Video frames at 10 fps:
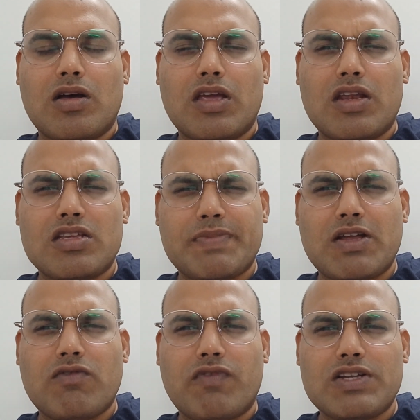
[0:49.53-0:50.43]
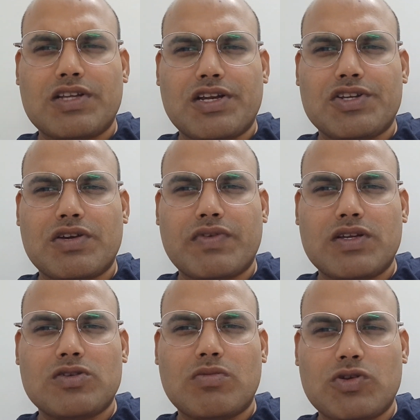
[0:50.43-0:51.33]
in a span of one generation, which
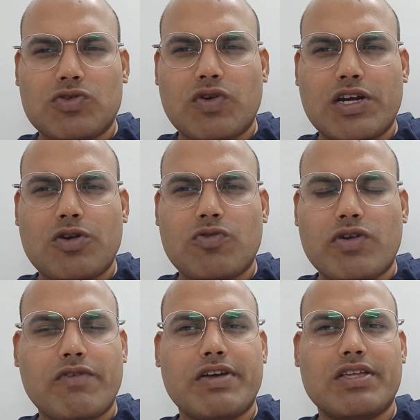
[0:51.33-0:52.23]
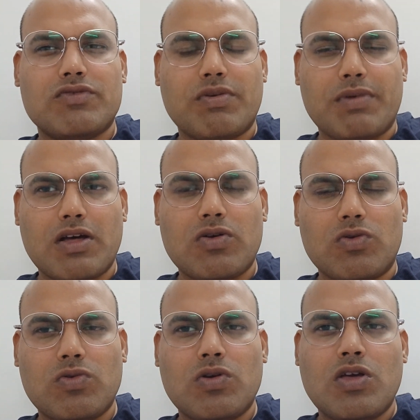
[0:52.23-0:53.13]
is almost 20 to 25 years from
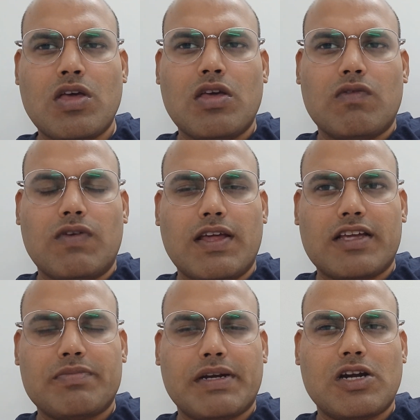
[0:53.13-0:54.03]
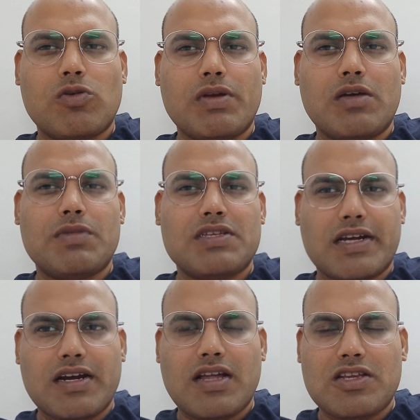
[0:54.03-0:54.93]
now, we are expected to become the
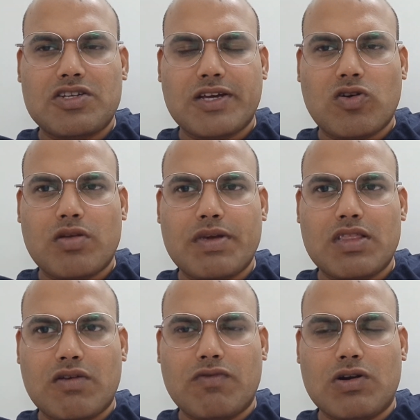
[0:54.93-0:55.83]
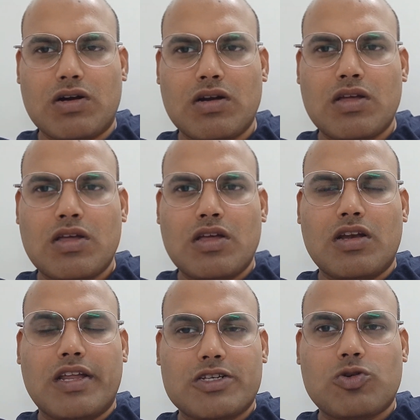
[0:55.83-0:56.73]
second largest economy in the world,
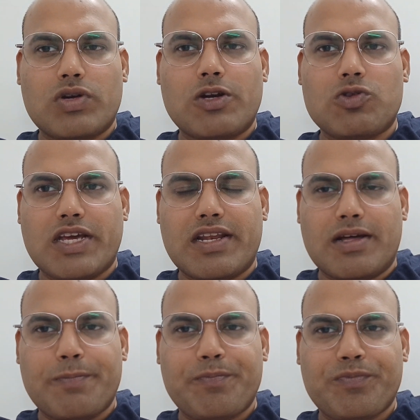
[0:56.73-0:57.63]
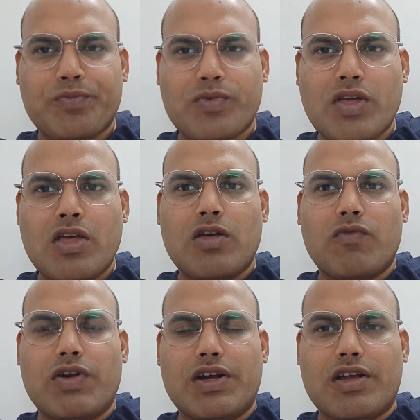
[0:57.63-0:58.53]
next only to China.
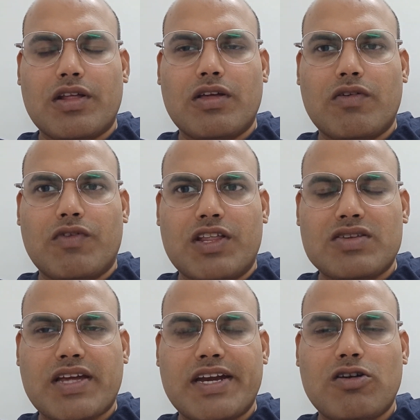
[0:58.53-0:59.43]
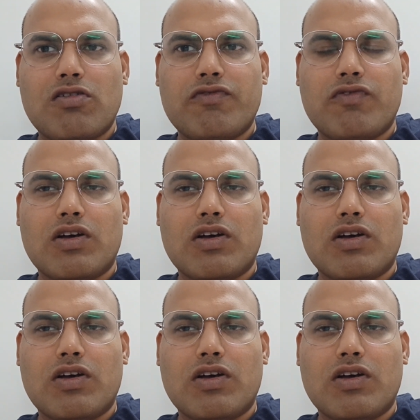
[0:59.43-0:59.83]
With this kind of